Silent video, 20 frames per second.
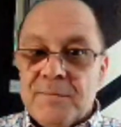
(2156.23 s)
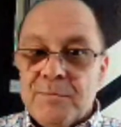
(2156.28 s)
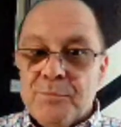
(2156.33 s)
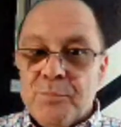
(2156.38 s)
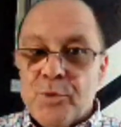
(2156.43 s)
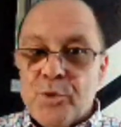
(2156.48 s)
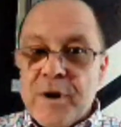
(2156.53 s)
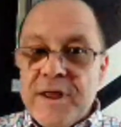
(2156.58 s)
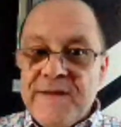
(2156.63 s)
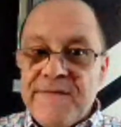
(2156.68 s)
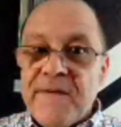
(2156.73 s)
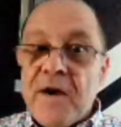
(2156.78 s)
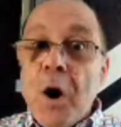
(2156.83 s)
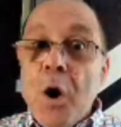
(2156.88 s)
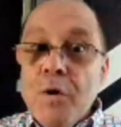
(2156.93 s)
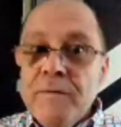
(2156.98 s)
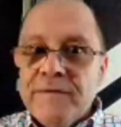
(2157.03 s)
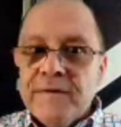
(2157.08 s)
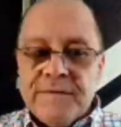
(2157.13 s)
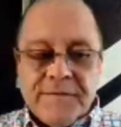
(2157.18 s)
brief
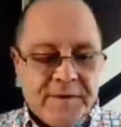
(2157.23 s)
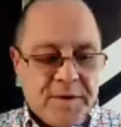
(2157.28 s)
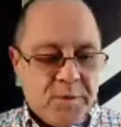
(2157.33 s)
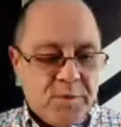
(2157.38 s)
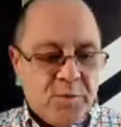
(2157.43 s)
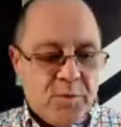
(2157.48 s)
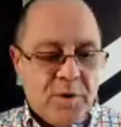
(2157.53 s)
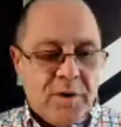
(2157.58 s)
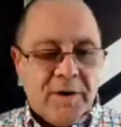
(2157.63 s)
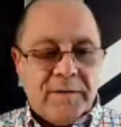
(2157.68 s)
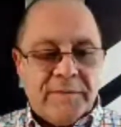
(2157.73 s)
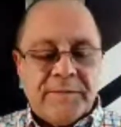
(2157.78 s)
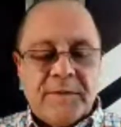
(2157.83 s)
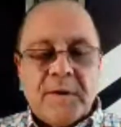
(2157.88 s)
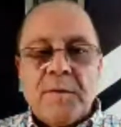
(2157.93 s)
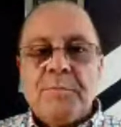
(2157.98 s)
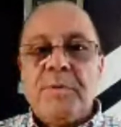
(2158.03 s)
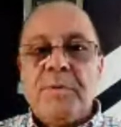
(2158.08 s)
overview of